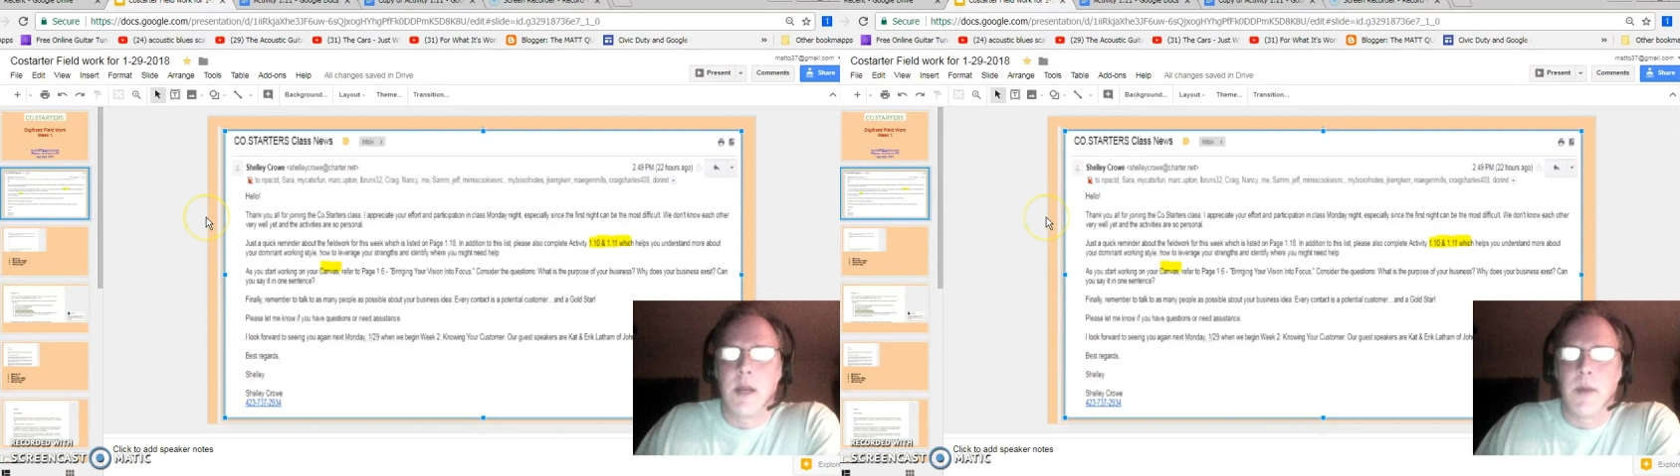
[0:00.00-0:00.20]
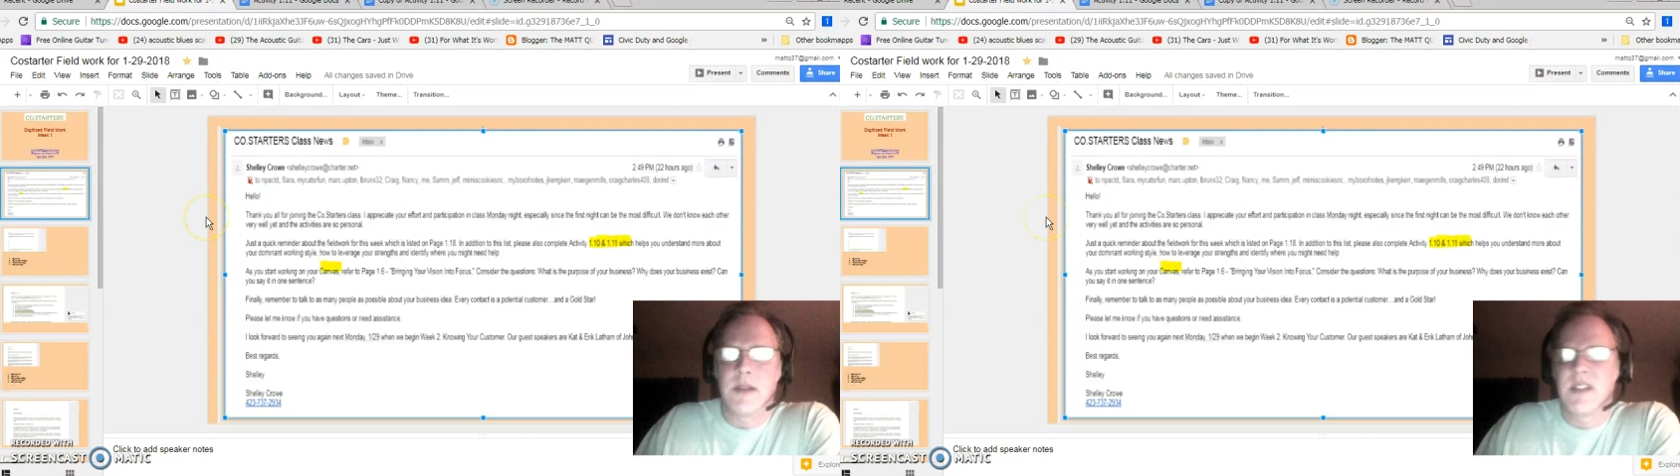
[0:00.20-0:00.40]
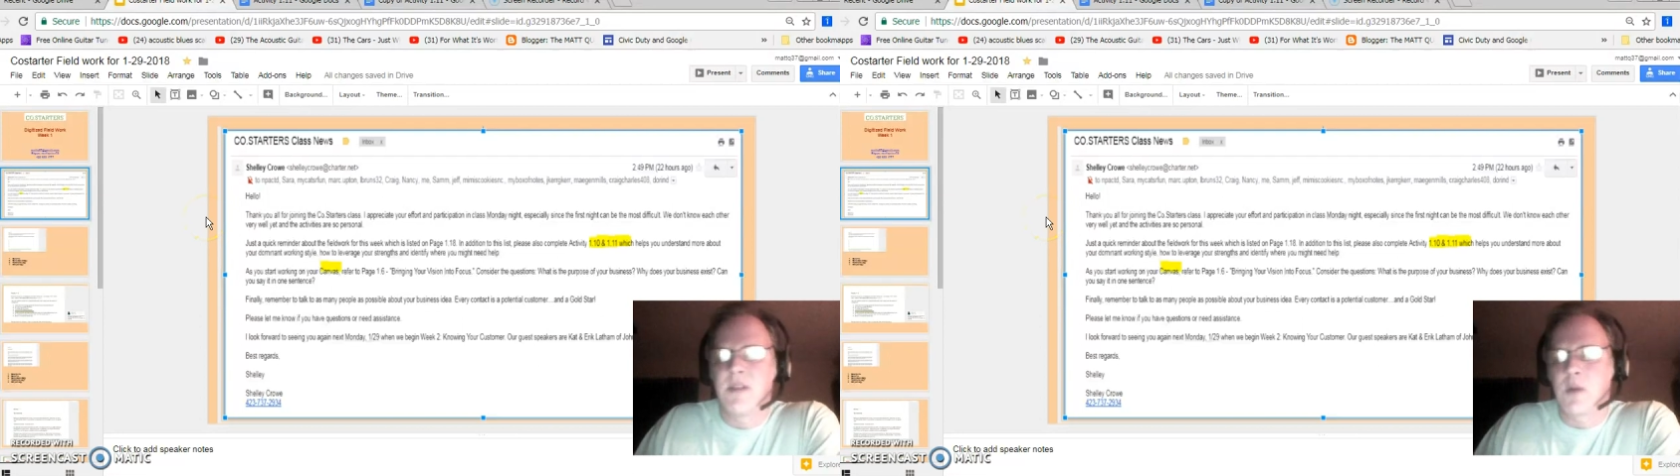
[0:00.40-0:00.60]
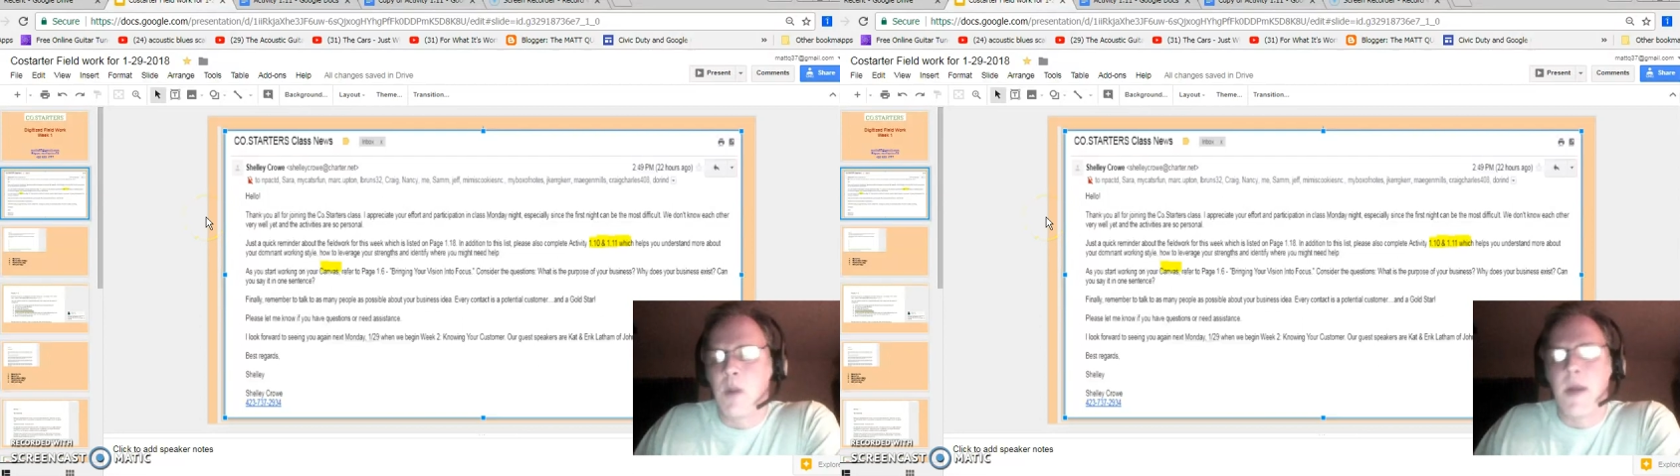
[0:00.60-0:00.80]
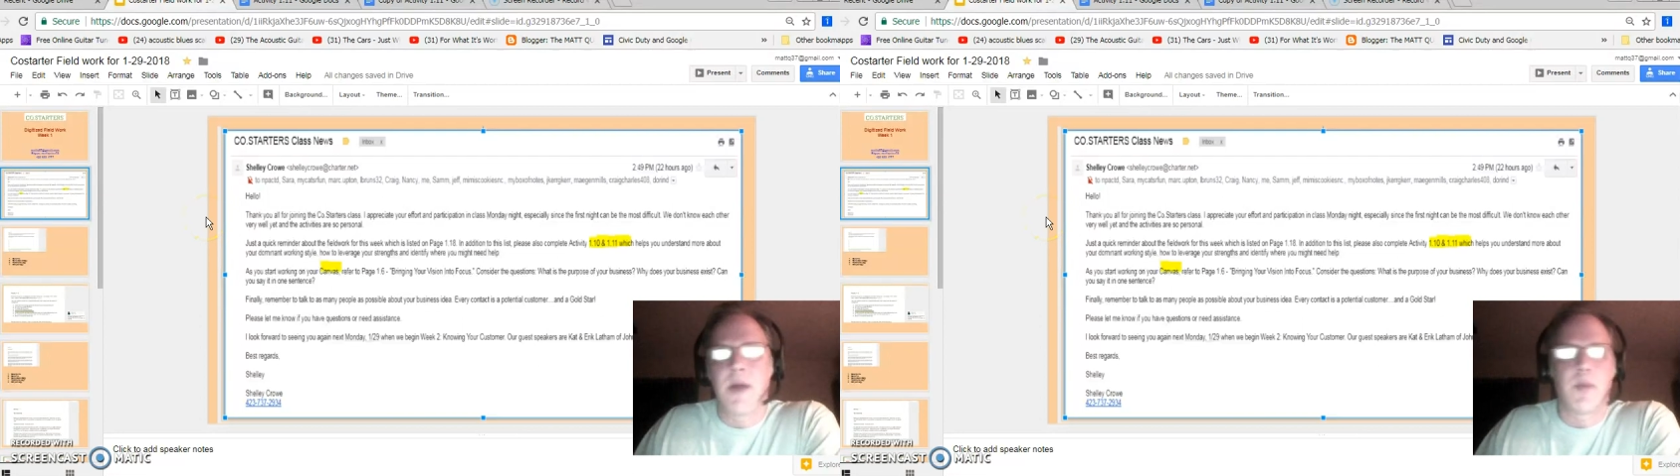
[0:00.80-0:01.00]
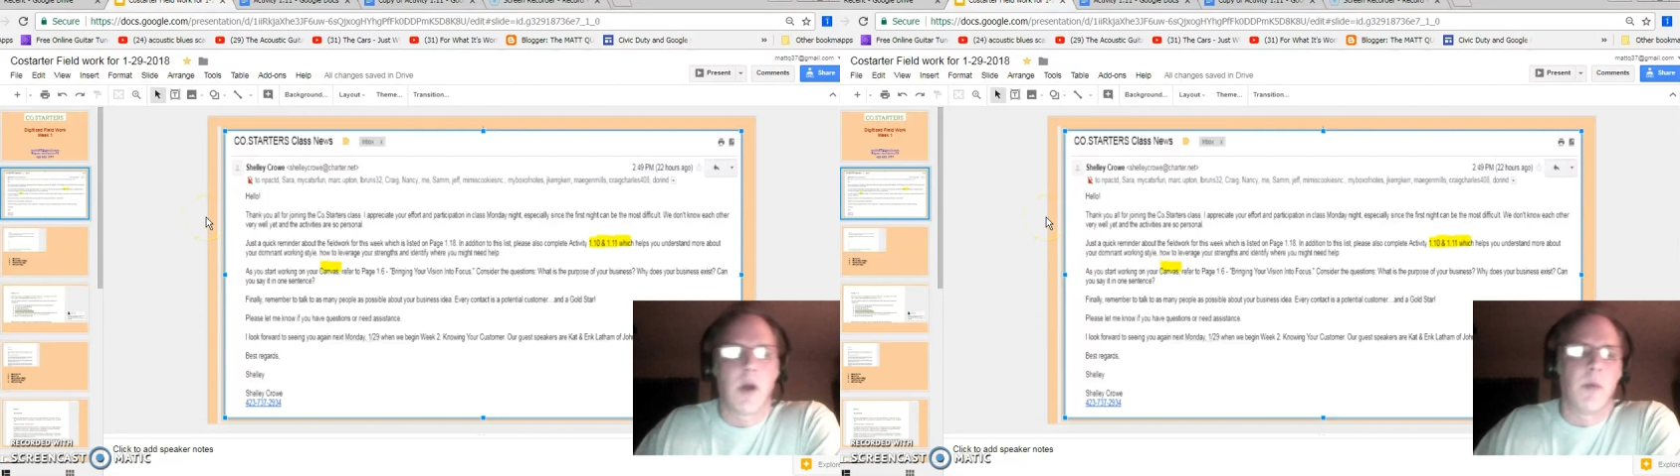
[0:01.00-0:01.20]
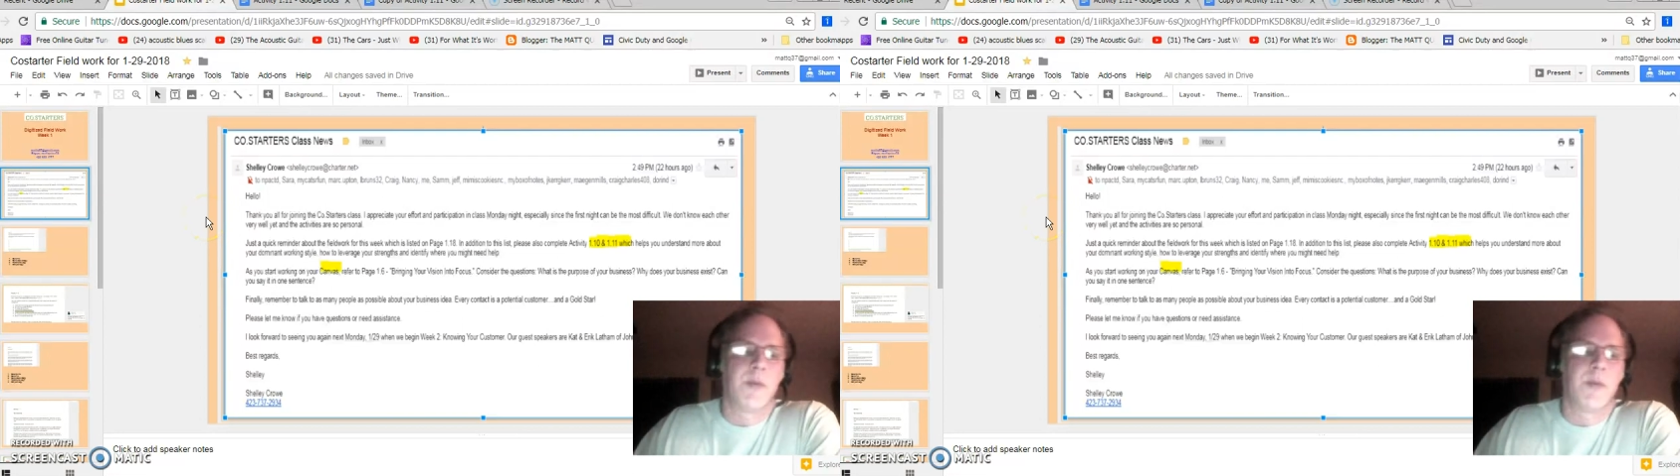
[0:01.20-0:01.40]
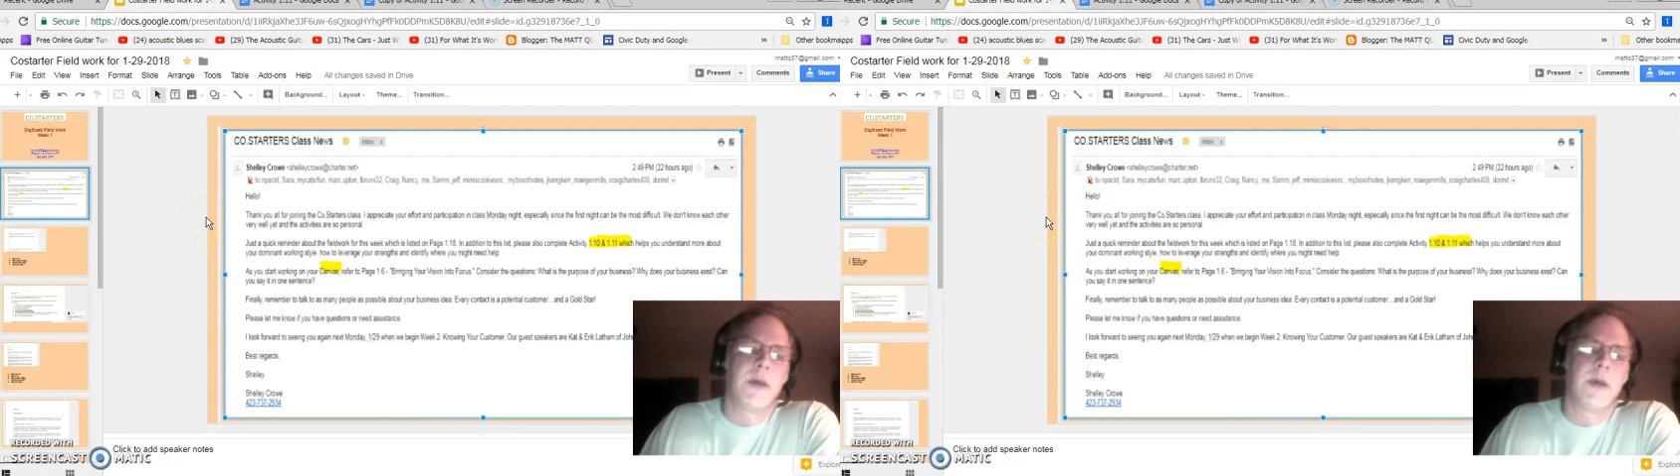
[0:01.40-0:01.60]
about 7th grade math
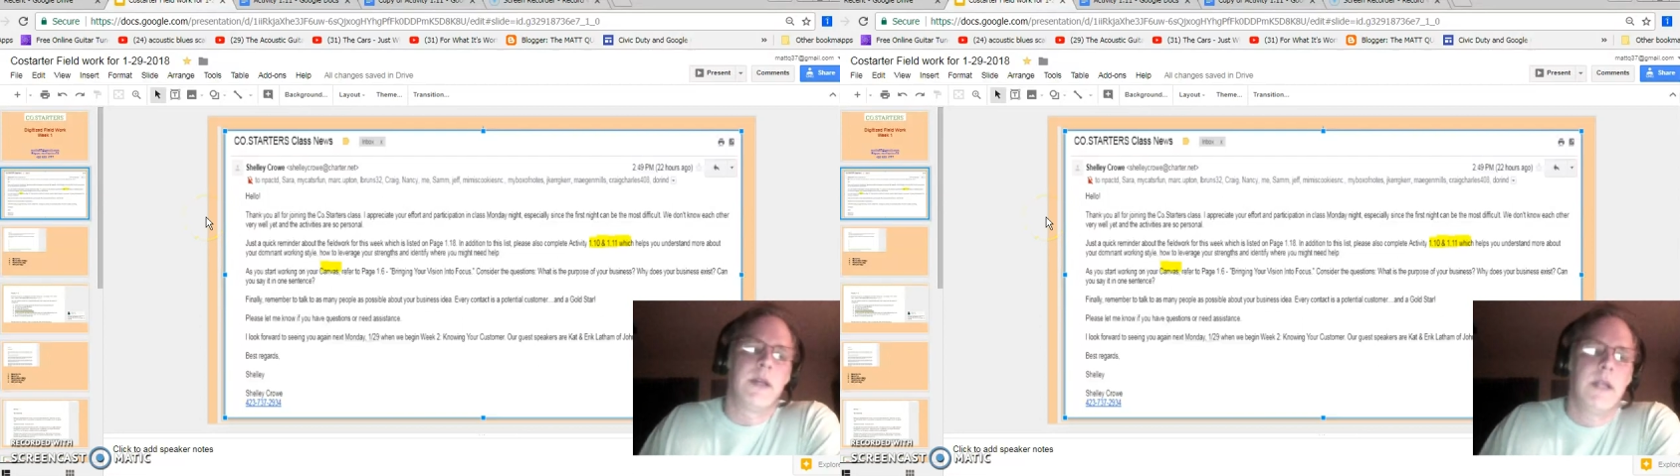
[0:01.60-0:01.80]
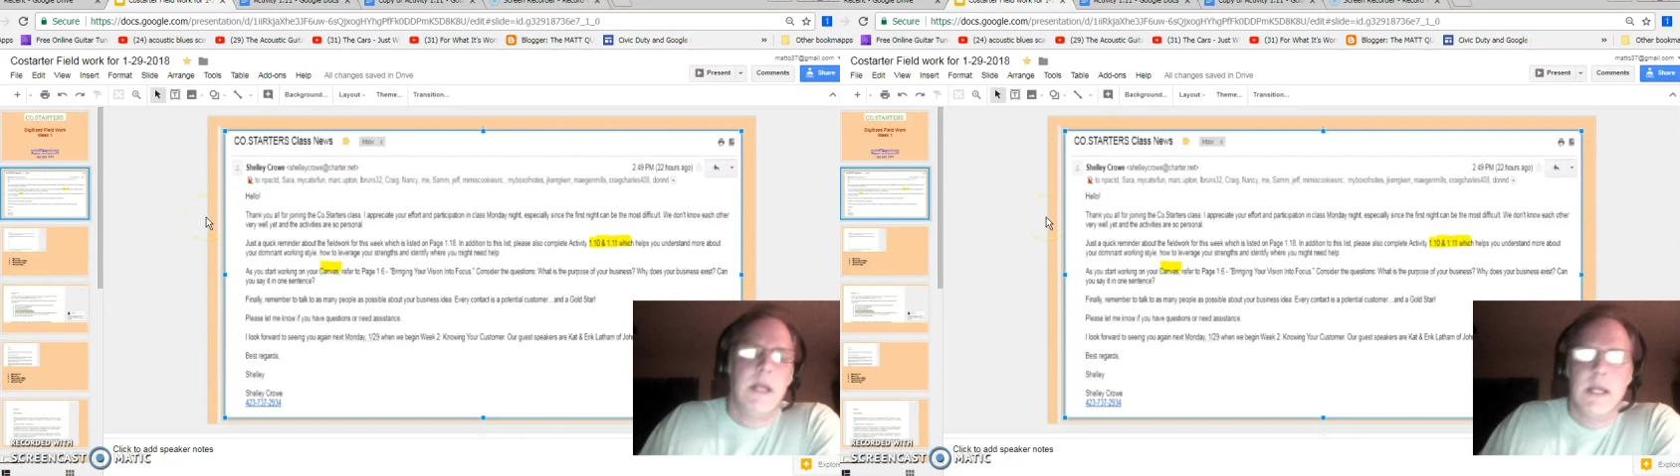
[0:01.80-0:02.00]
problems, but it